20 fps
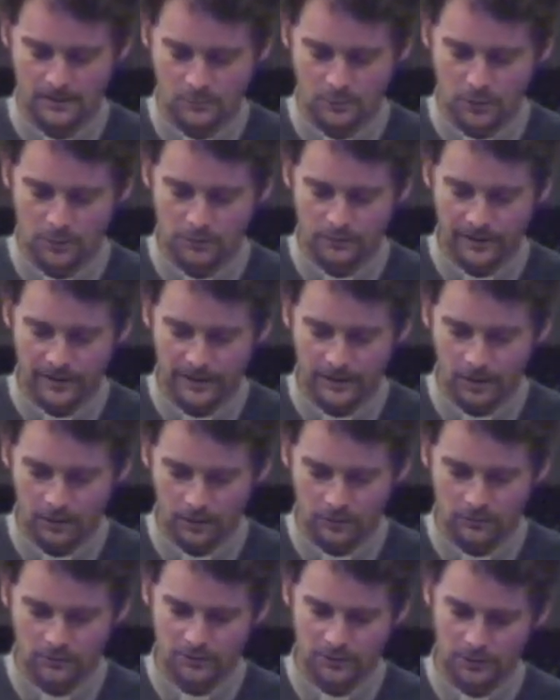Will they
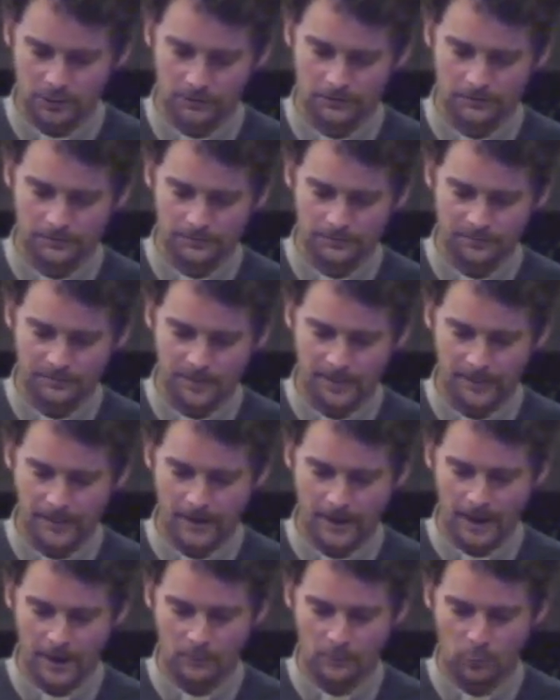hold on,
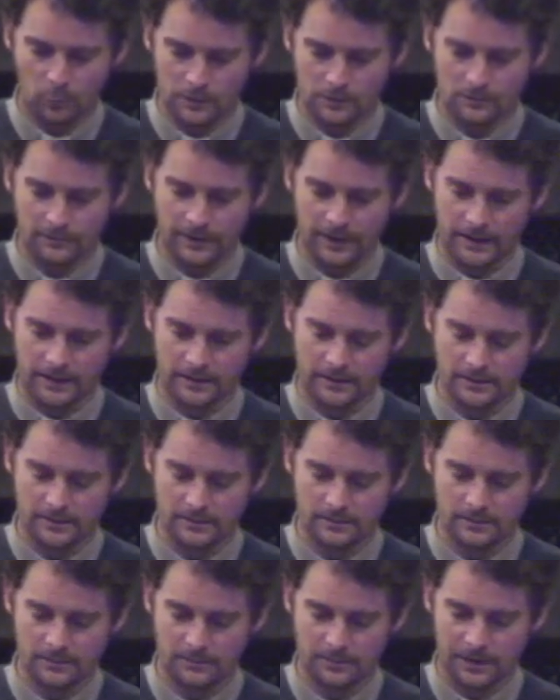and will they
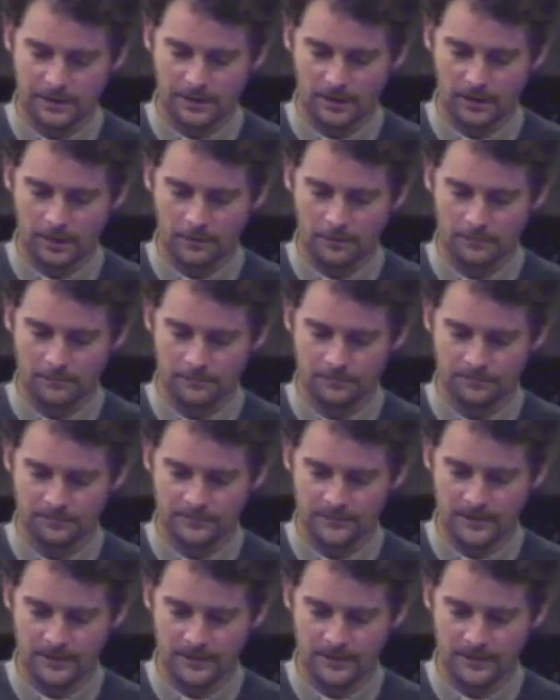become